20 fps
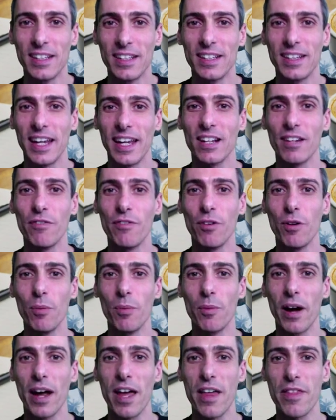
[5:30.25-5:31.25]
taking a full
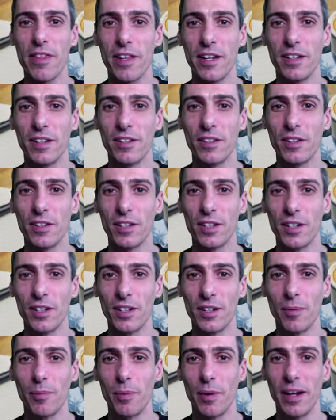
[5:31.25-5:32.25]
breath into
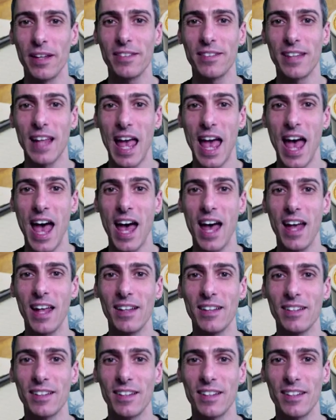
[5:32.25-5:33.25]
your breast
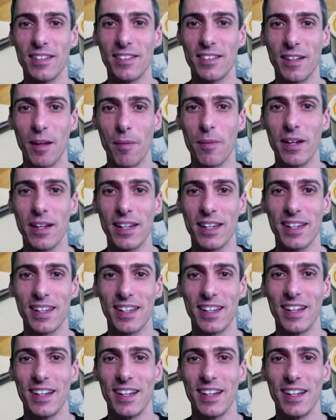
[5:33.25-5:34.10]
and stomach.